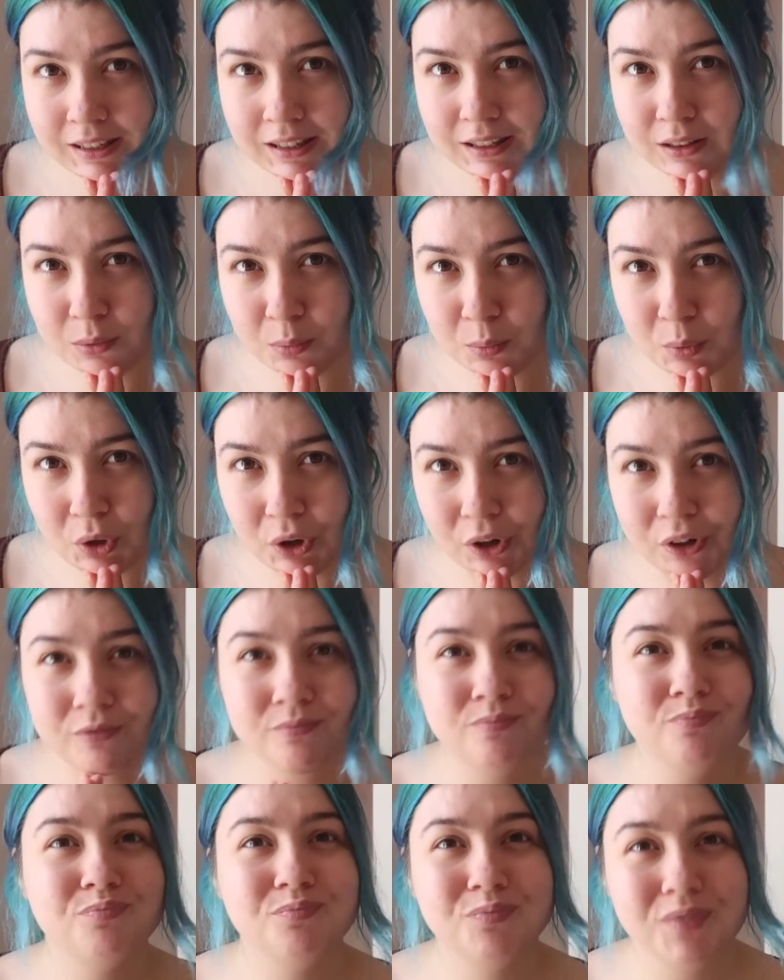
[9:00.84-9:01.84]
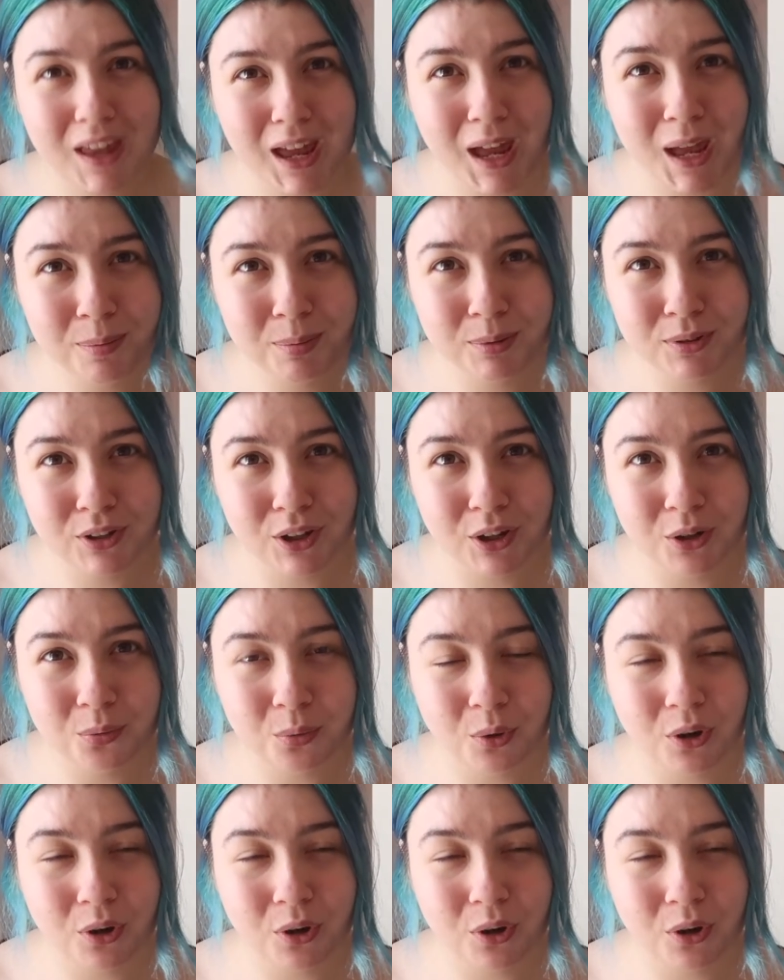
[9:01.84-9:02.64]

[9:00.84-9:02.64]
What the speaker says: in season 1, episode